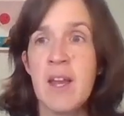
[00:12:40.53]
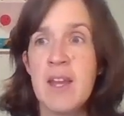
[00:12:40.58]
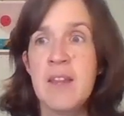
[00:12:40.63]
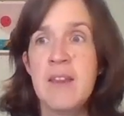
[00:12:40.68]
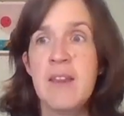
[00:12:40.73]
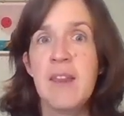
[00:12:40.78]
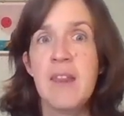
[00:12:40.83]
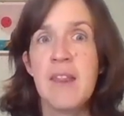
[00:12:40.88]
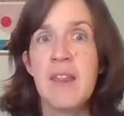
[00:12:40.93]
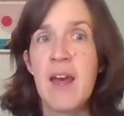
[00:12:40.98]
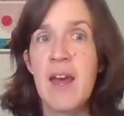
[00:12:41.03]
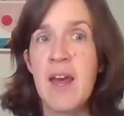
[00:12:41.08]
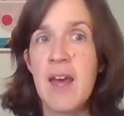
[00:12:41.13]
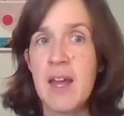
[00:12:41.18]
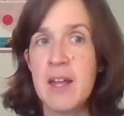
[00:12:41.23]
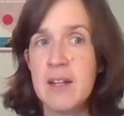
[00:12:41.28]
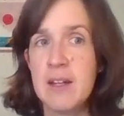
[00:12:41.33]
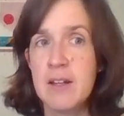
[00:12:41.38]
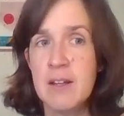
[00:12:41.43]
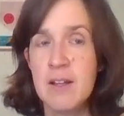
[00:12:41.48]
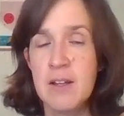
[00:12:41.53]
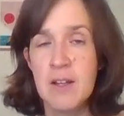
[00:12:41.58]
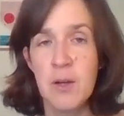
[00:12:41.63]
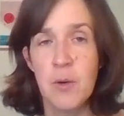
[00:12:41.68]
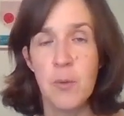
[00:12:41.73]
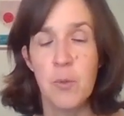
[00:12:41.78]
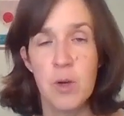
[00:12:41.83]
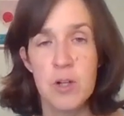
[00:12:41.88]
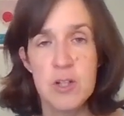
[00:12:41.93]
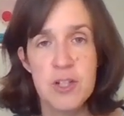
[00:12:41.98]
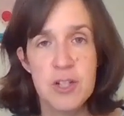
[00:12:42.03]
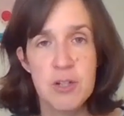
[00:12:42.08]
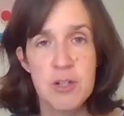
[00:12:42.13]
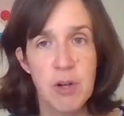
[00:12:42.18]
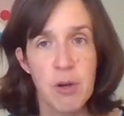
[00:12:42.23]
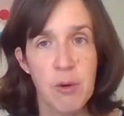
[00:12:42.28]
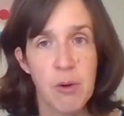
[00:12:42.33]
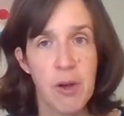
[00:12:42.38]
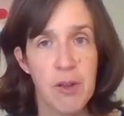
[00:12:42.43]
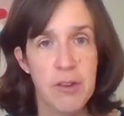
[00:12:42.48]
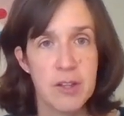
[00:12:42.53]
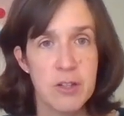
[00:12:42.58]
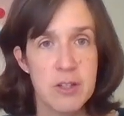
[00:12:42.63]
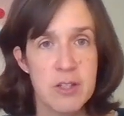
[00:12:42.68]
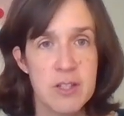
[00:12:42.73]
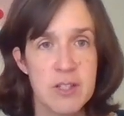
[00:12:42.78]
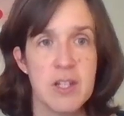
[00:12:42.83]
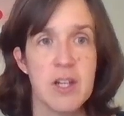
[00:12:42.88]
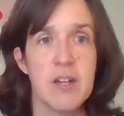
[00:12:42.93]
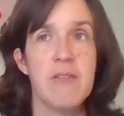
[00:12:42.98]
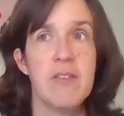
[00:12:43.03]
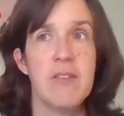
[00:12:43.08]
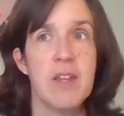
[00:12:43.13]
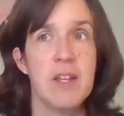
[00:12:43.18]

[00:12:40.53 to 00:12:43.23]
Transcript: And then once you know all the good stuff,